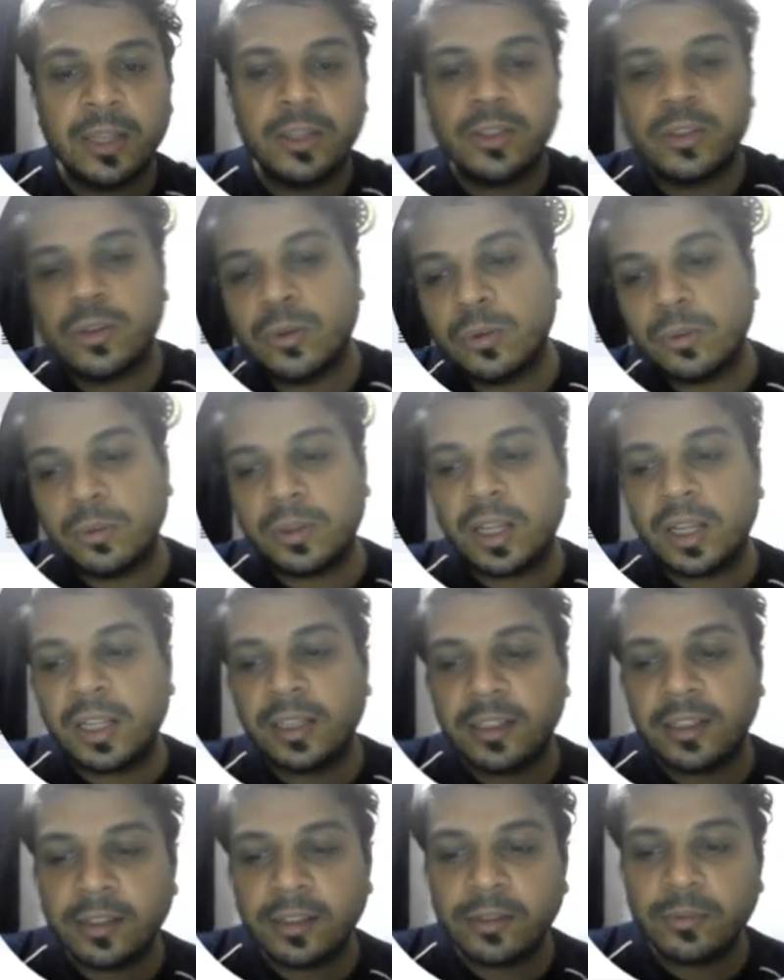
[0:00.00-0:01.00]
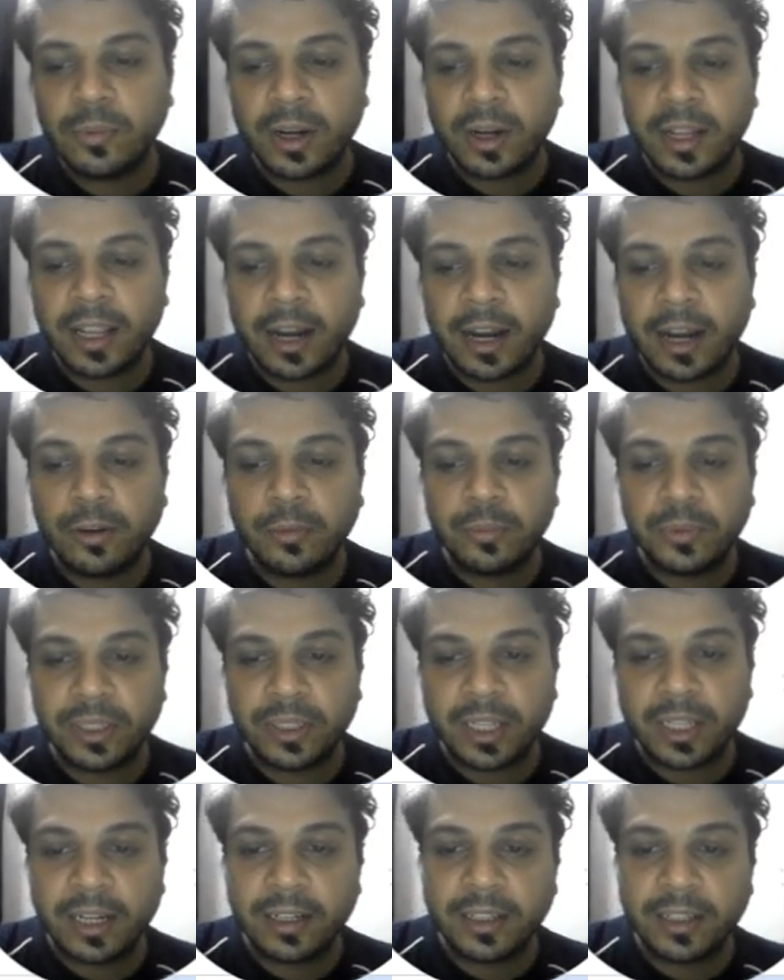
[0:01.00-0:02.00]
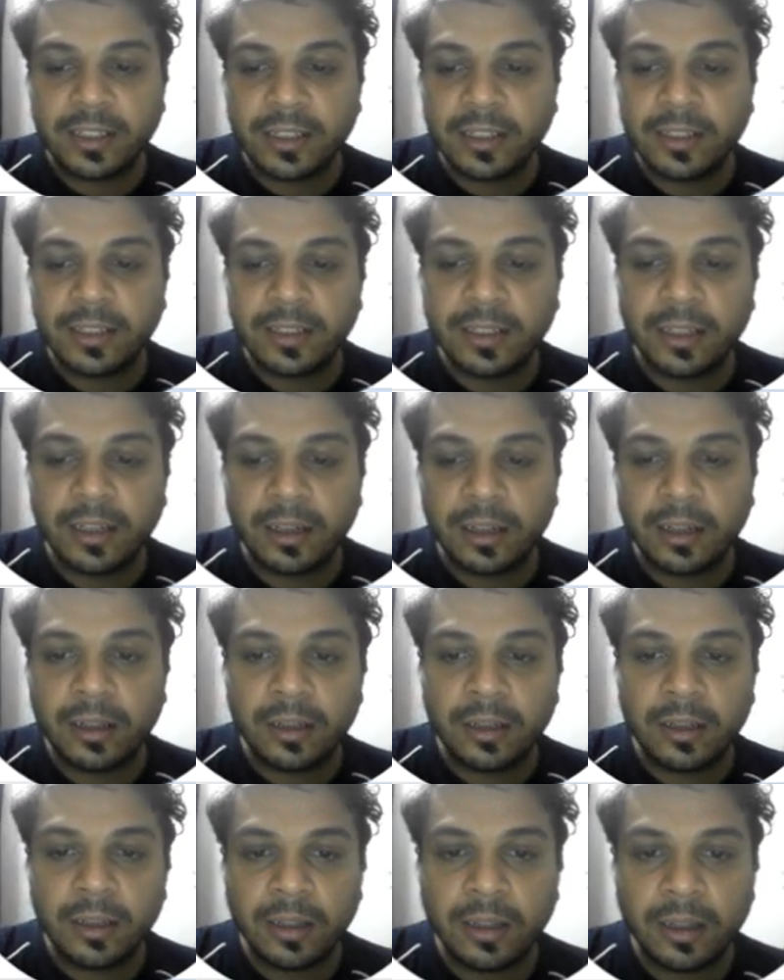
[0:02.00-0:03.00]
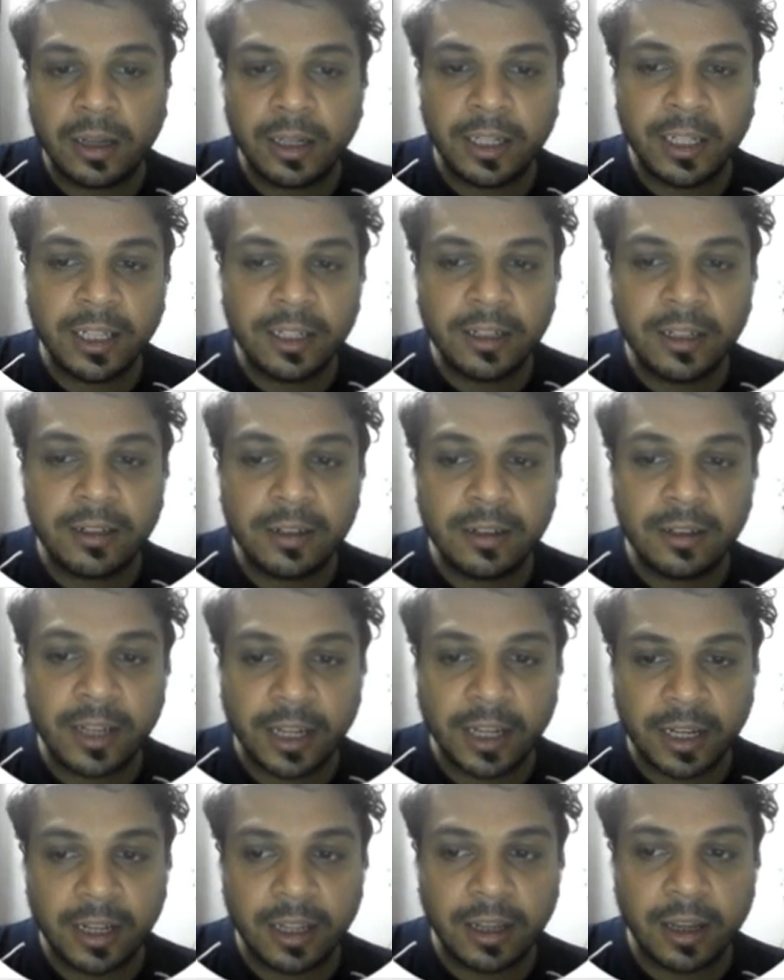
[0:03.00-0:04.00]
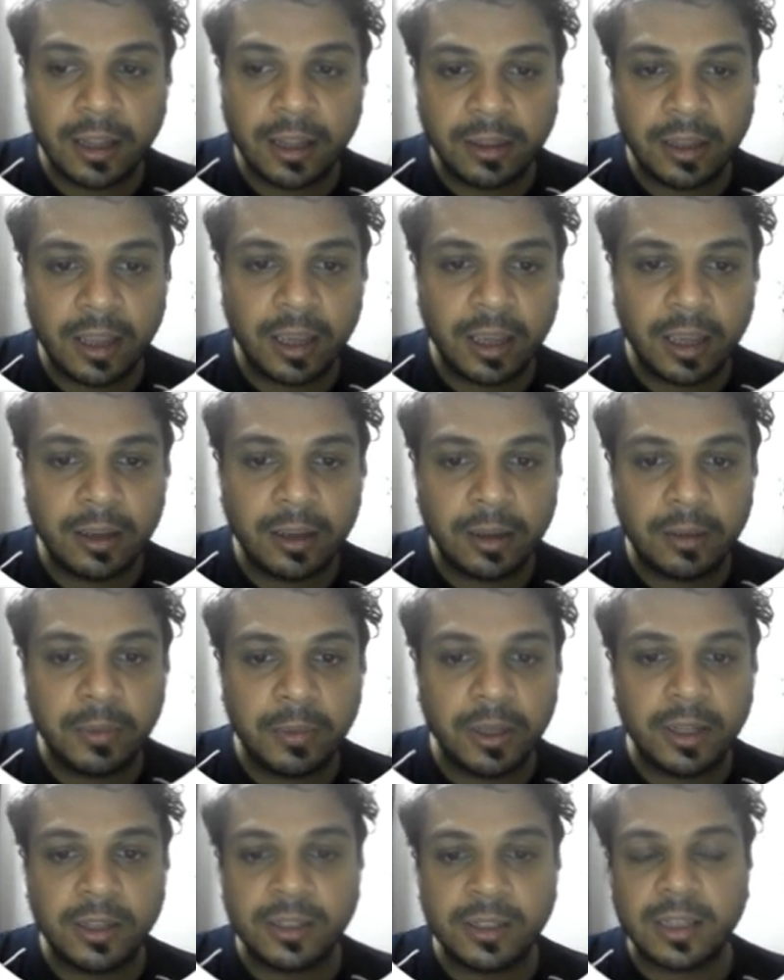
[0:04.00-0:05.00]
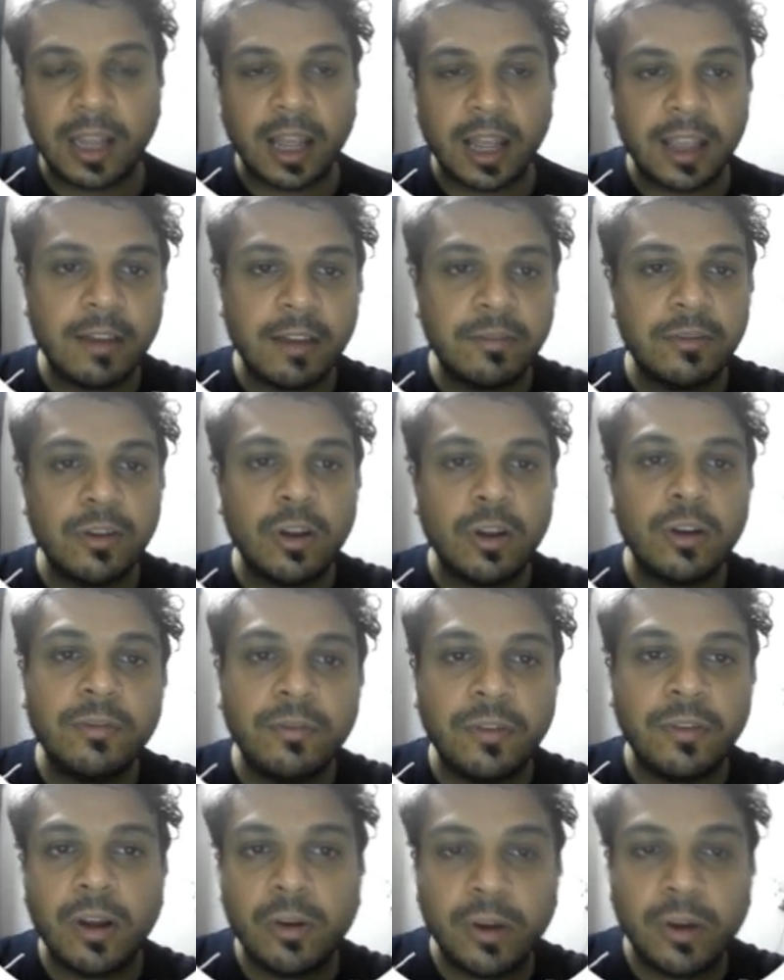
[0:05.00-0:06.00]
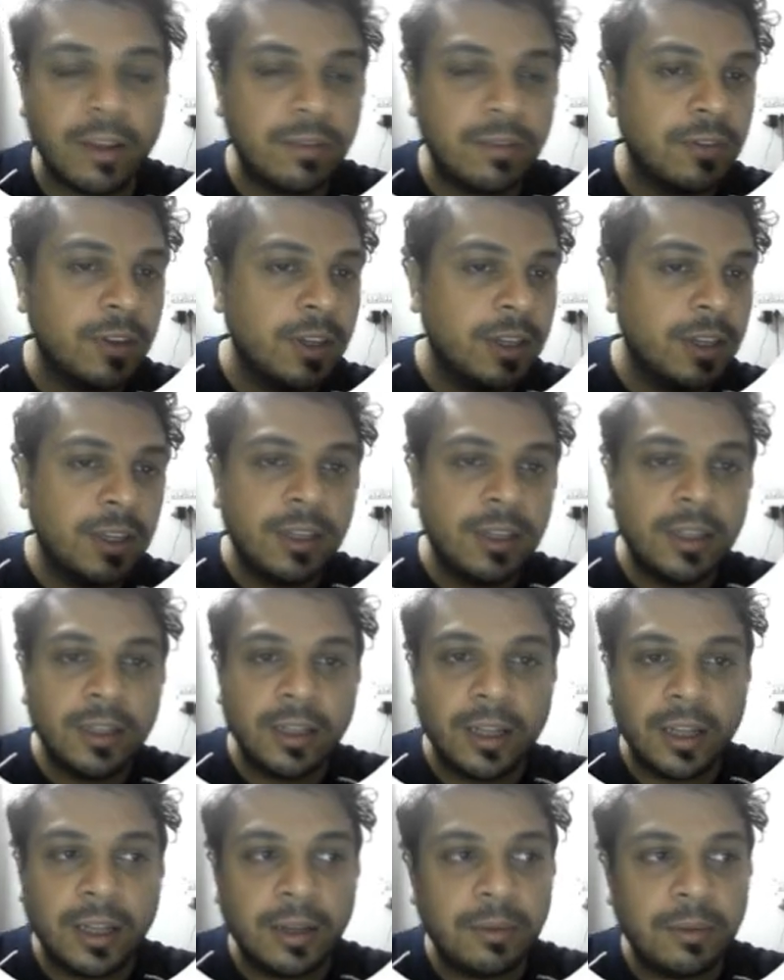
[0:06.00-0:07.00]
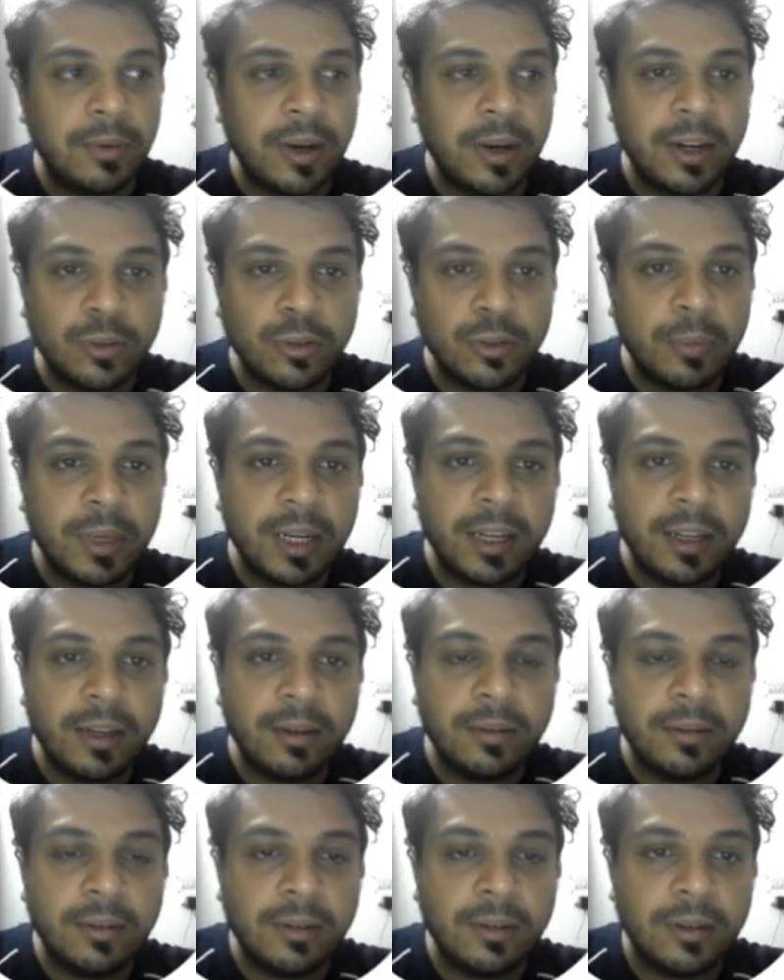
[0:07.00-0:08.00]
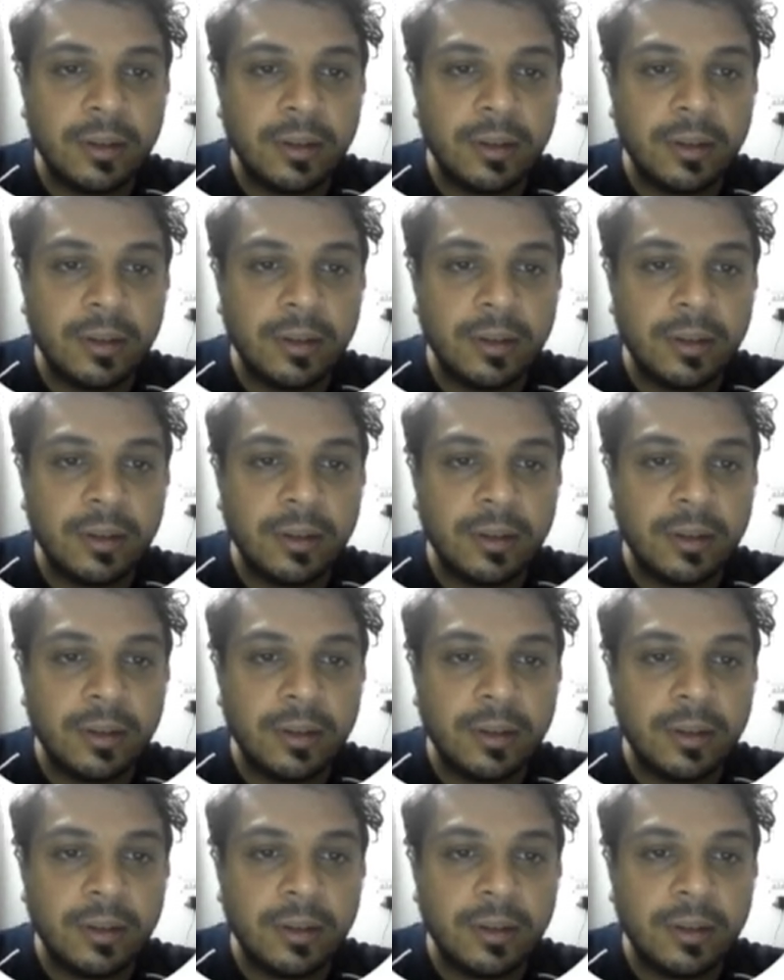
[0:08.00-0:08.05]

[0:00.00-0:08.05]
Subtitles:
So this is what I had to present. This is a neat little technique, I think, because I have not found, I've read so many